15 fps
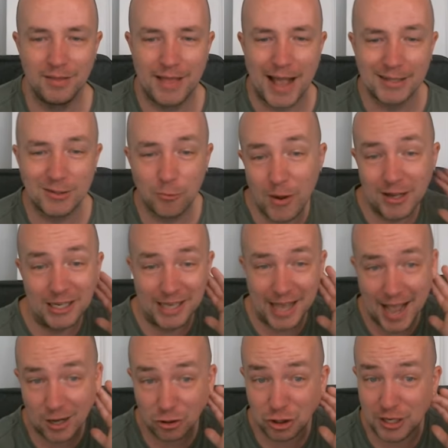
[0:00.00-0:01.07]
that's when
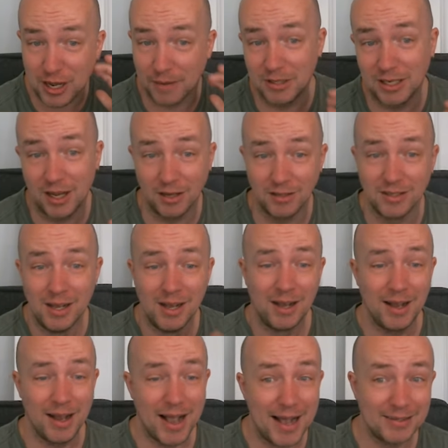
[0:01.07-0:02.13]
Gauche comes in and goes,
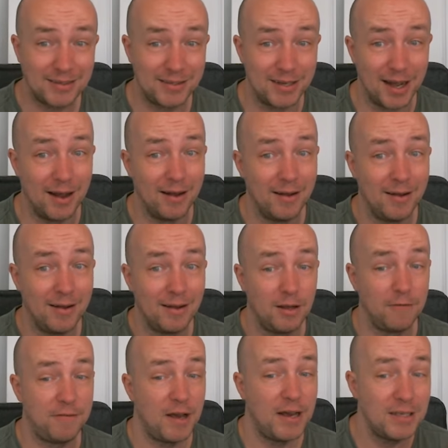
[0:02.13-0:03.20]
Asta,
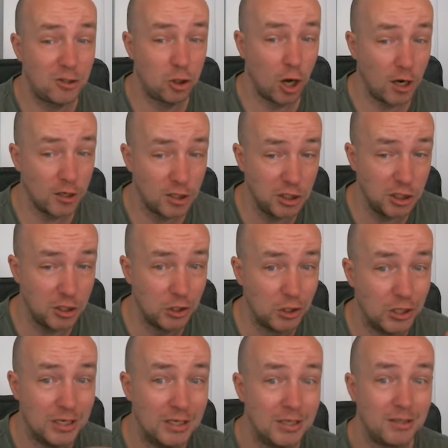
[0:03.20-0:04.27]
if he's dodging
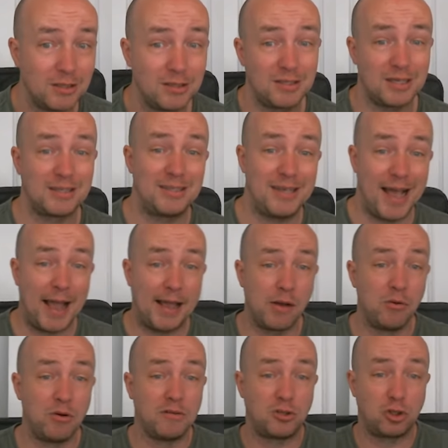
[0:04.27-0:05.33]
you, just attack
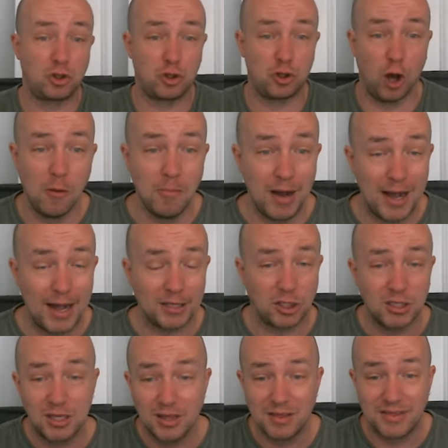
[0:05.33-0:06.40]
him with so
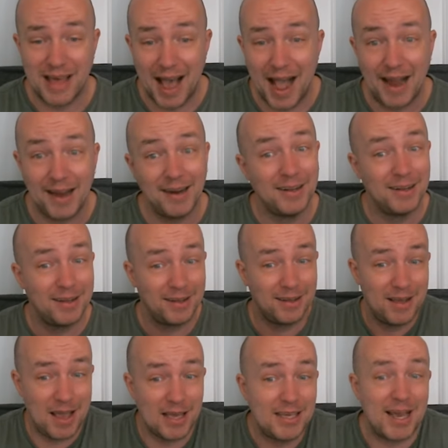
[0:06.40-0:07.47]
much that
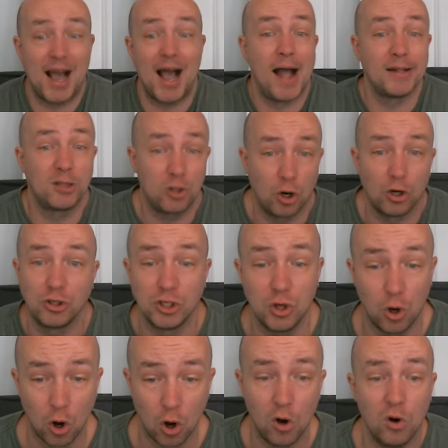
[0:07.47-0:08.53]
he can't dodge
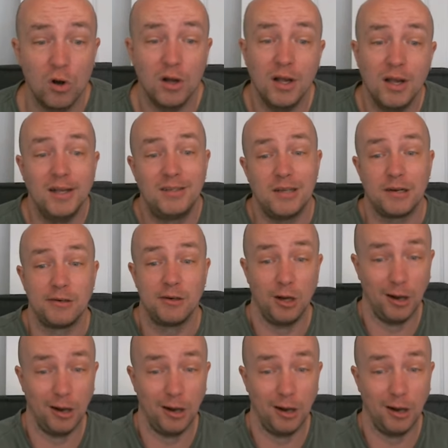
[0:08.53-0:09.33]
it all. He's like,